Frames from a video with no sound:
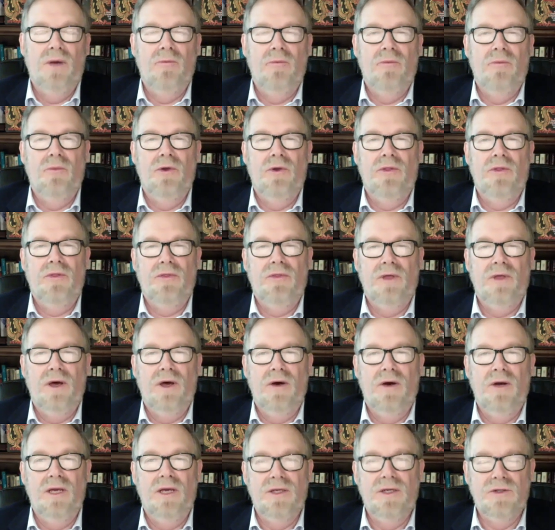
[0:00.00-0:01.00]
with
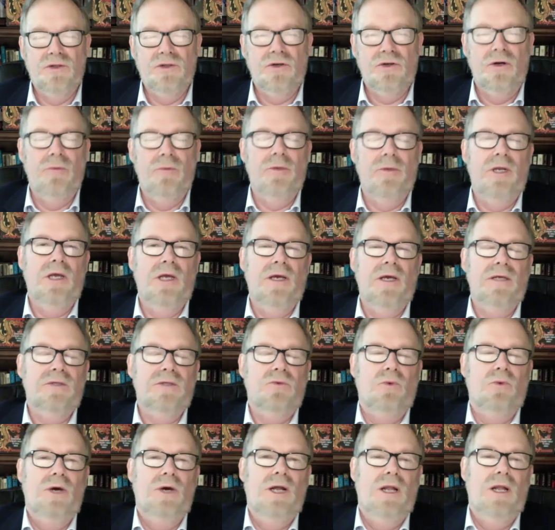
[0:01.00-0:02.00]
East Germany
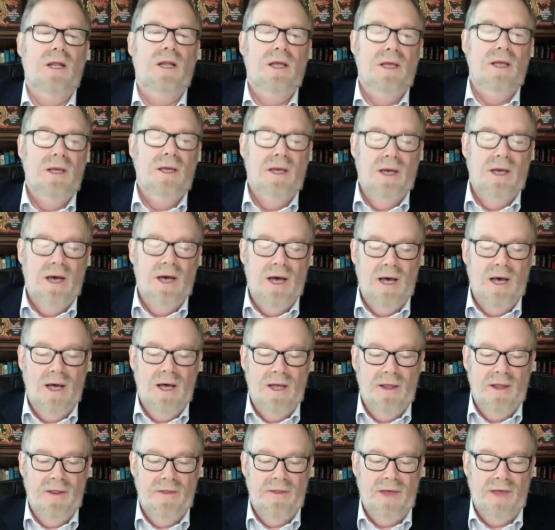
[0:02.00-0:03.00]
as well.
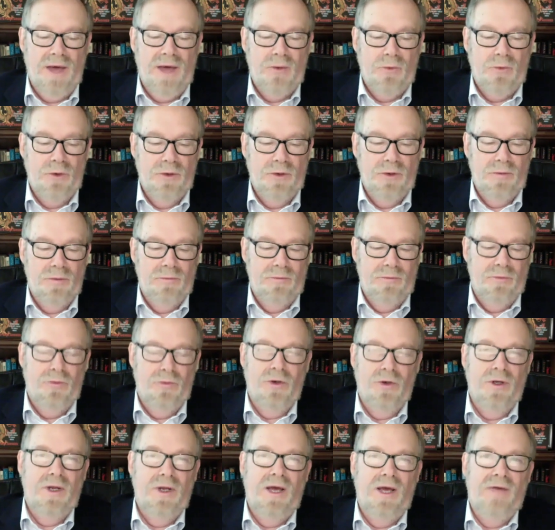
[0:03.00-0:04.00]
That
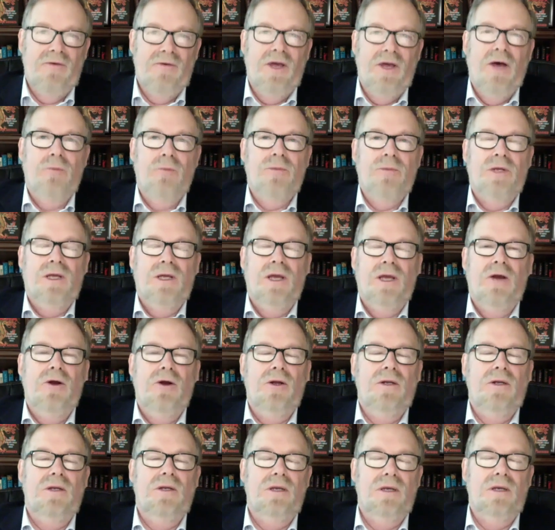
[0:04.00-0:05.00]
would have helped to
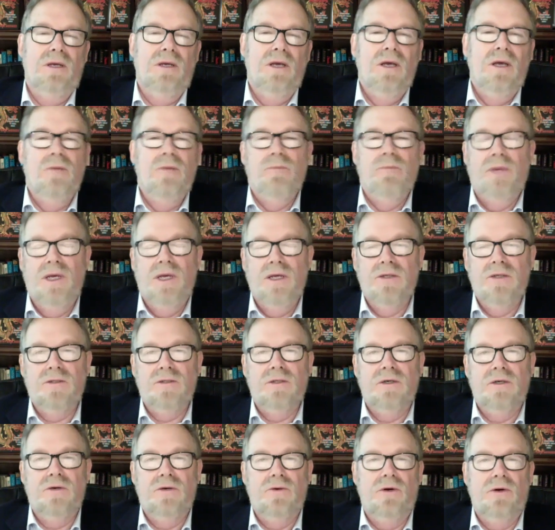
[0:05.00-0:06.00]
guarantee
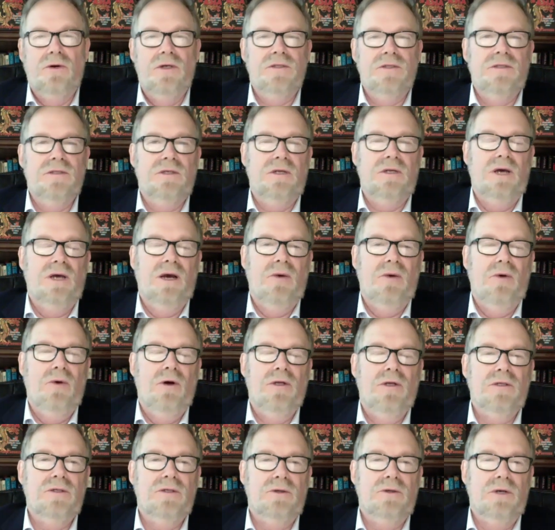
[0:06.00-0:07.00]
peace across the
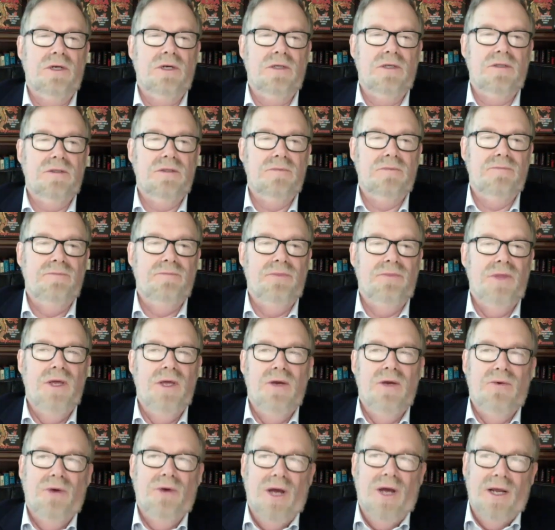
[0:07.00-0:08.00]
Taiwan Straits.
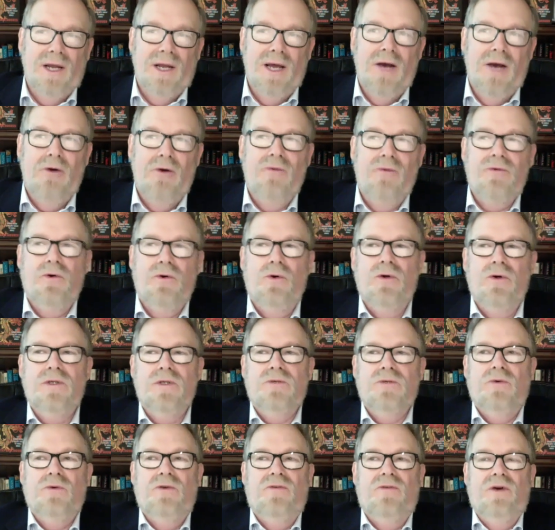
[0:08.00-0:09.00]
Right now, of
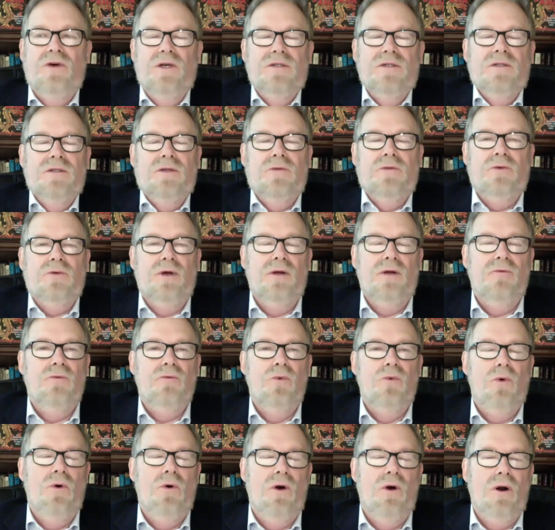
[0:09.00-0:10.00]
course, we face the threat of
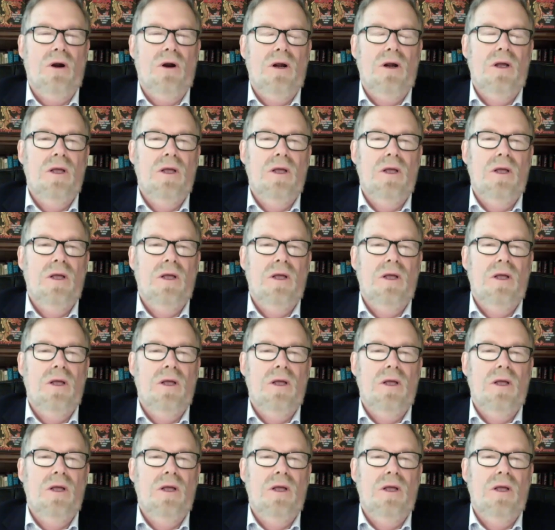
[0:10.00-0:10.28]
war.